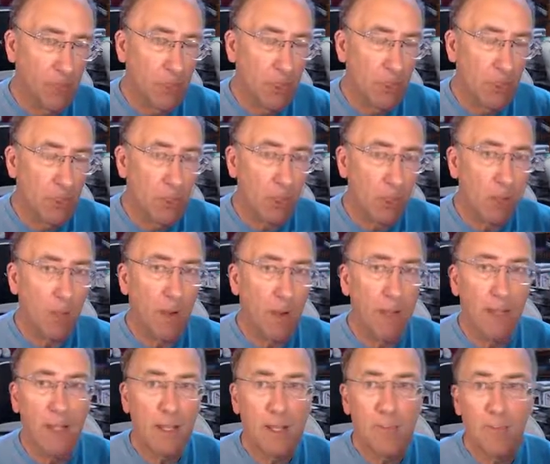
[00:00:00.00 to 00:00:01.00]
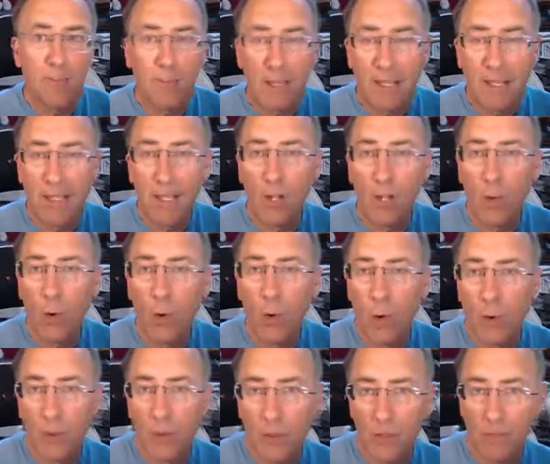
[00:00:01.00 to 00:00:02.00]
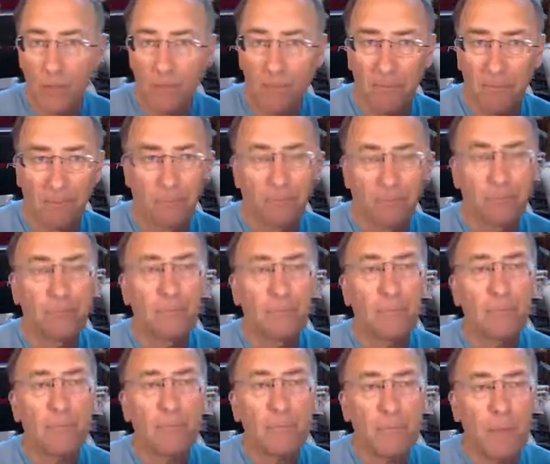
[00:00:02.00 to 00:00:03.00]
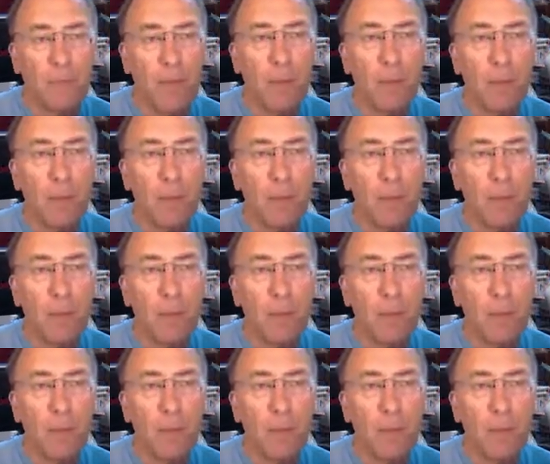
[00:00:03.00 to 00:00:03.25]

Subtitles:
So by making it quantum and by